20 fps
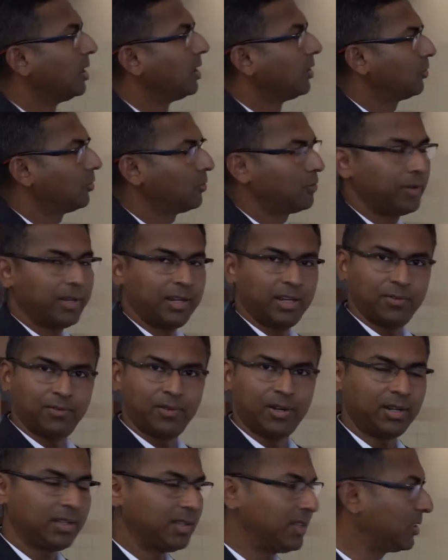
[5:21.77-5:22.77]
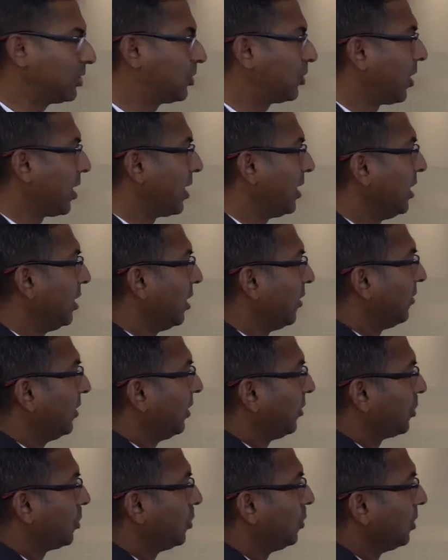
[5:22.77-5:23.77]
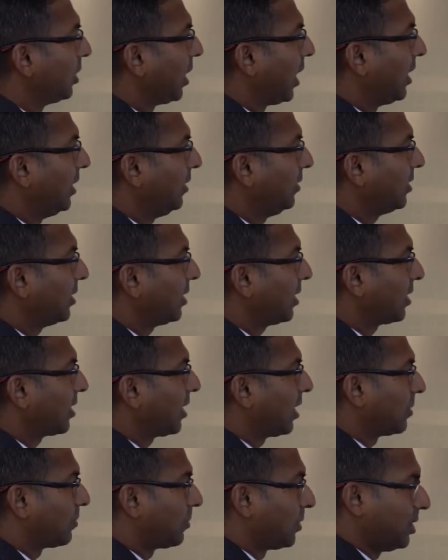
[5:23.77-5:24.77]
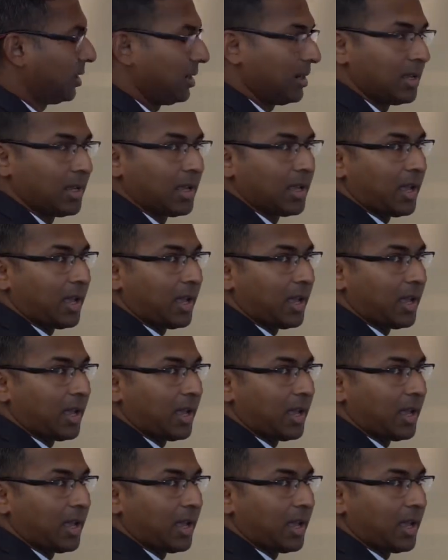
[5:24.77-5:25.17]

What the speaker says: So whenever the joining of these two lines, there are carbon,